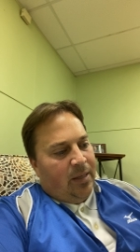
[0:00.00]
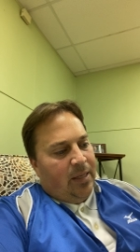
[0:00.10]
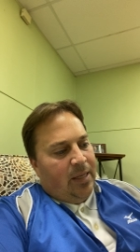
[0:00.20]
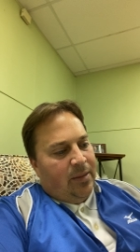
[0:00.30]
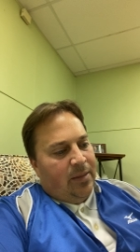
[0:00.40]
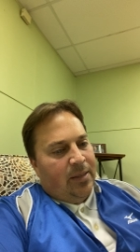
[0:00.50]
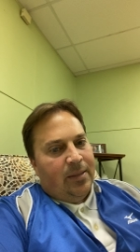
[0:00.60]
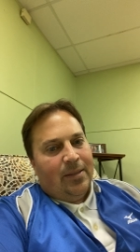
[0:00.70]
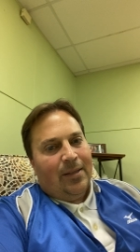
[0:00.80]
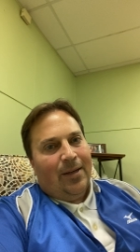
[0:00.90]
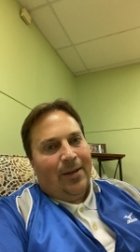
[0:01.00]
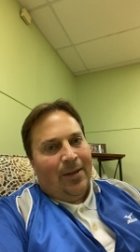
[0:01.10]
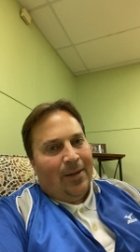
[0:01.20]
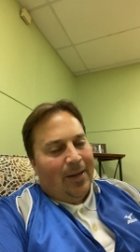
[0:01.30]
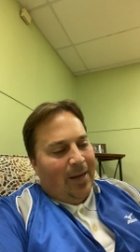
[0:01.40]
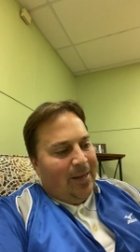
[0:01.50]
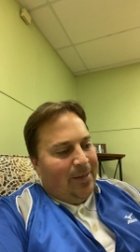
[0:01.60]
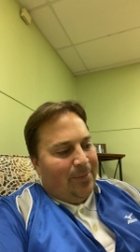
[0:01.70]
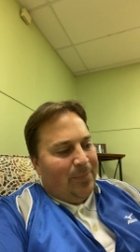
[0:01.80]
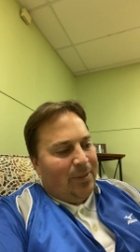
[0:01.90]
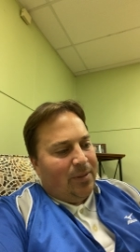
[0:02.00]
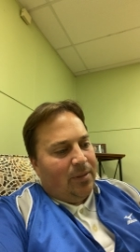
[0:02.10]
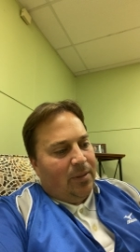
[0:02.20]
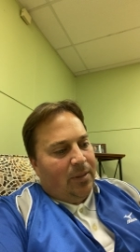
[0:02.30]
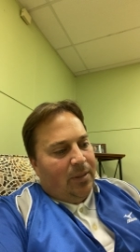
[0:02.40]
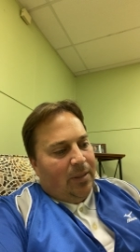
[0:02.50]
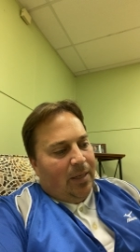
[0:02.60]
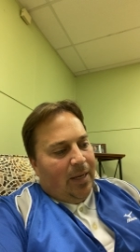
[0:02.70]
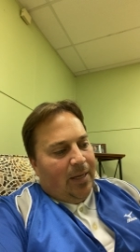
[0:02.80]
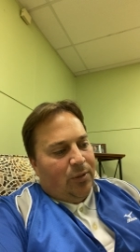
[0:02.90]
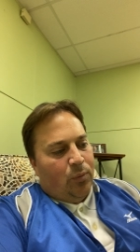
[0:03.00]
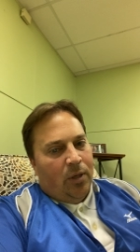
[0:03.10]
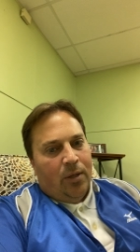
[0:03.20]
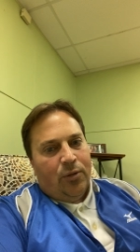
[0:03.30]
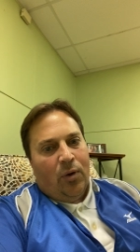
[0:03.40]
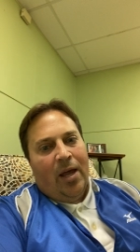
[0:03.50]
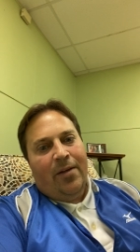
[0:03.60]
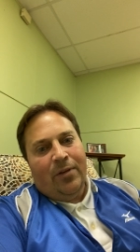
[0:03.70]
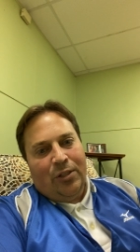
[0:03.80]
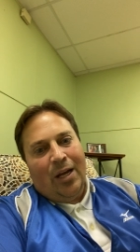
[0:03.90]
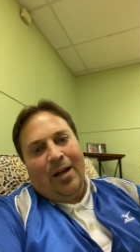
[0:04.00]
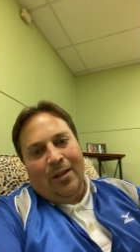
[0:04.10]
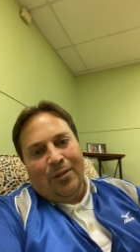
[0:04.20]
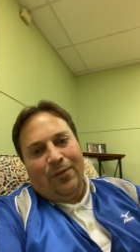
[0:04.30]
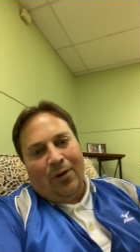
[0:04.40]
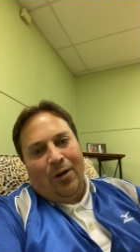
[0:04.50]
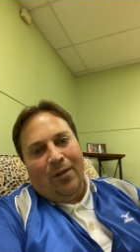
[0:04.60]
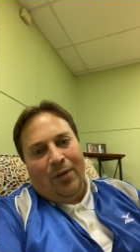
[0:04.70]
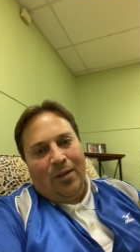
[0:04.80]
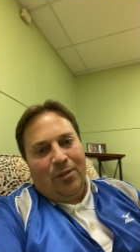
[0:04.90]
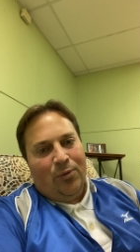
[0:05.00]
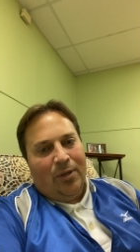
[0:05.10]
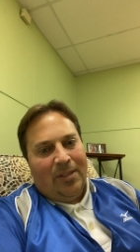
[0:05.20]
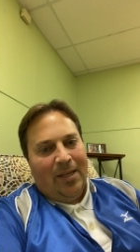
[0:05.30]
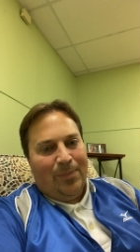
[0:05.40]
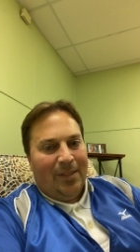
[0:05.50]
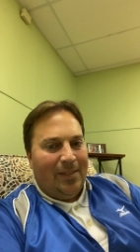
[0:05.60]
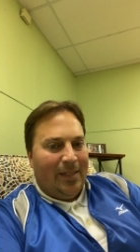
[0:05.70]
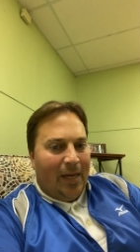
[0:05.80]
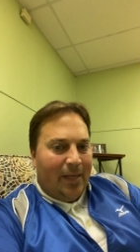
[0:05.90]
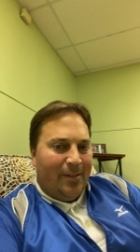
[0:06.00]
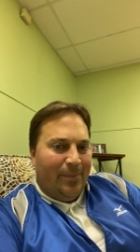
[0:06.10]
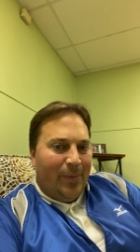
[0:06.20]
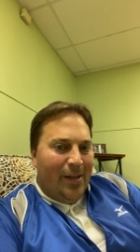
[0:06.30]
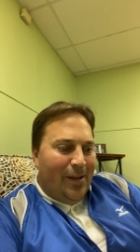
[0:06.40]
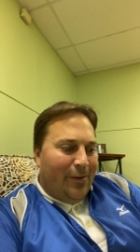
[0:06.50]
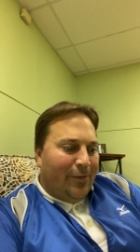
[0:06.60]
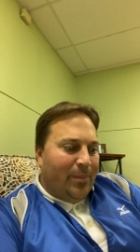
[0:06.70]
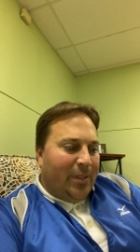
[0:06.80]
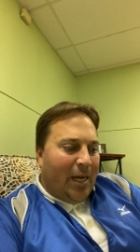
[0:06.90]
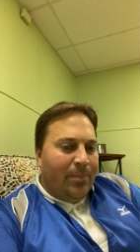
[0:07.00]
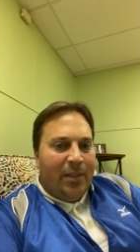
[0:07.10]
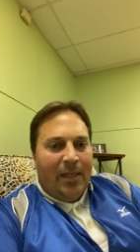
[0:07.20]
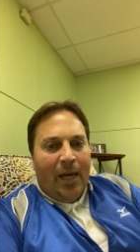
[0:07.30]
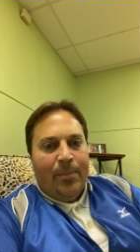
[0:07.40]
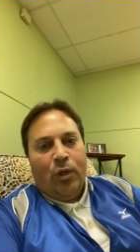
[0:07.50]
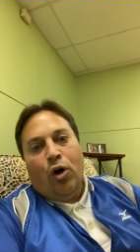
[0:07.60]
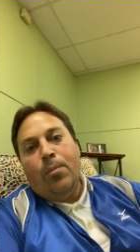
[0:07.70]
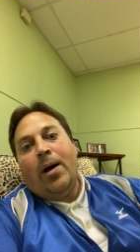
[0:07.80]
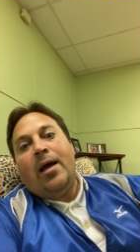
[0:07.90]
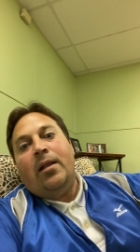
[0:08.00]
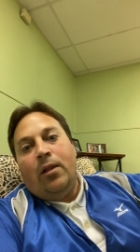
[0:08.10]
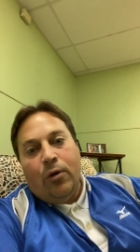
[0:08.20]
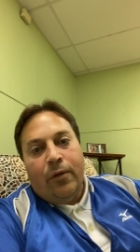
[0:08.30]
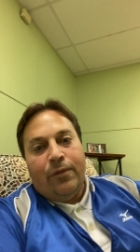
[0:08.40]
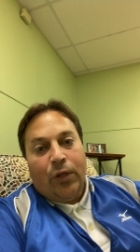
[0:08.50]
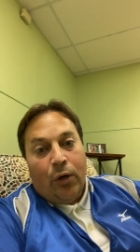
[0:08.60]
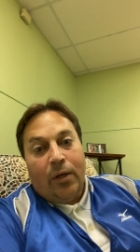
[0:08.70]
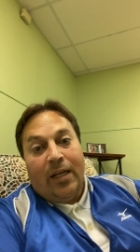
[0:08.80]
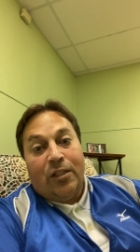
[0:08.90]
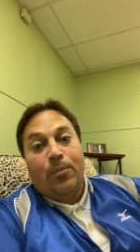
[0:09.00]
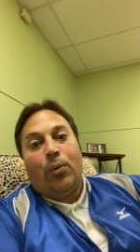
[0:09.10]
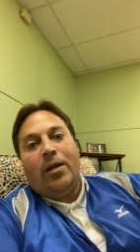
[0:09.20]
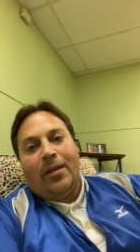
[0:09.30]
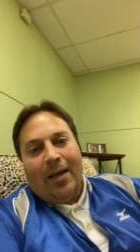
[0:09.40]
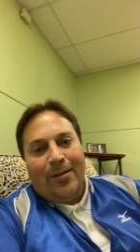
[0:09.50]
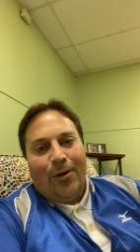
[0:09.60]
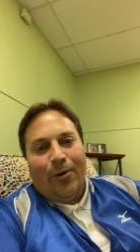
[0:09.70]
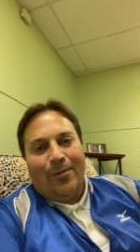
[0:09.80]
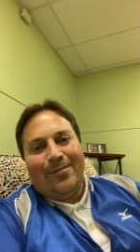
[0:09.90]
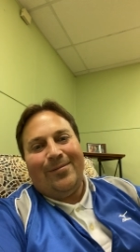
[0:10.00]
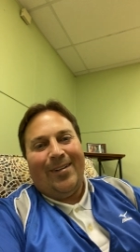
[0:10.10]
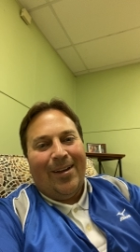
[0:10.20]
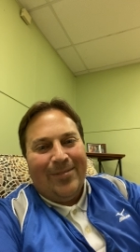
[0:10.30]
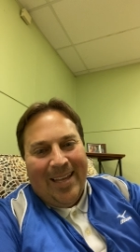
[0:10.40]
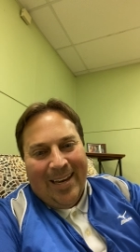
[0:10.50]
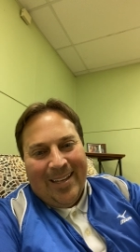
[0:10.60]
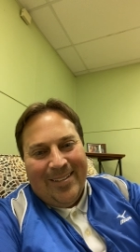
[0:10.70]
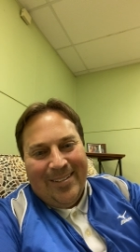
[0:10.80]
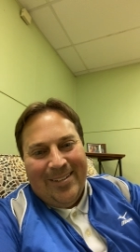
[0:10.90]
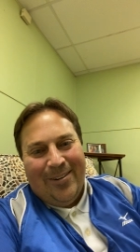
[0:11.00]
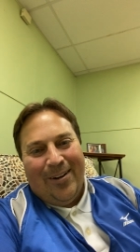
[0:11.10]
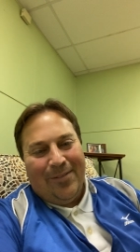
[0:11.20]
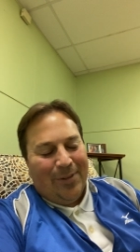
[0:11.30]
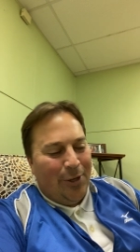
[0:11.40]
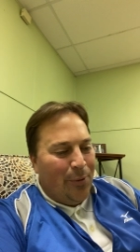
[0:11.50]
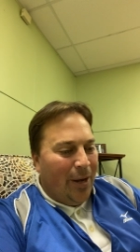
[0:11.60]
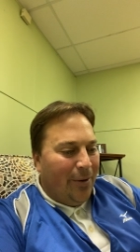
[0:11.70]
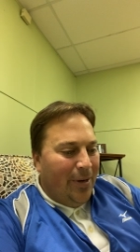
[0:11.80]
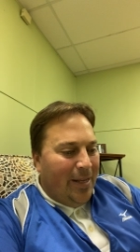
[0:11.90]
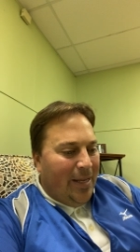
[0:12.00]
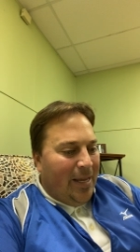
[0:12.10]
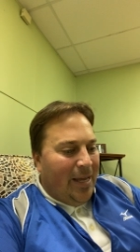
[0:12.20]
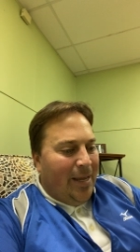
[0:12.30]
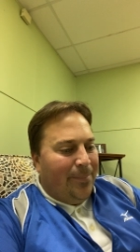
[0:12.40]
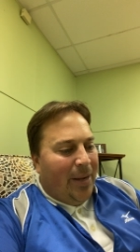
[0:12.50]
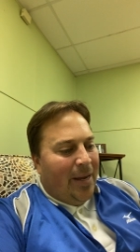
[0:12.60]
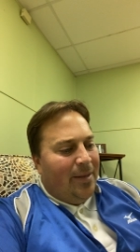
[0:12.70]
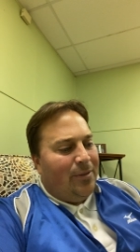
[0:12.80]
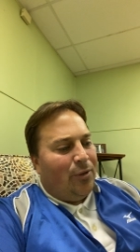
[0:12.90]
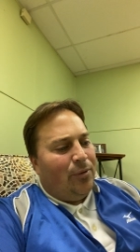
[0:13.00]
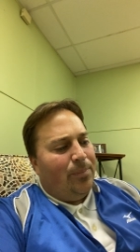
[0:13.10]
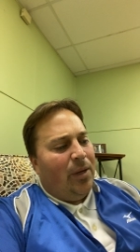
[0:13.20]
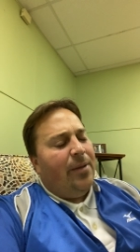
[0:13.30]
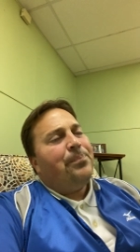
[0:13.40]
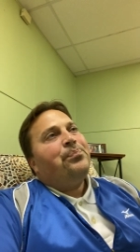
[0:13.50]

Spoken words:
in these items as well. So I have a challenge for all of us who are tempted to gossip from time to time. Go buy a load of dirt and spread that dirt. I'm kidding. You don't have to go out and buy dirt. But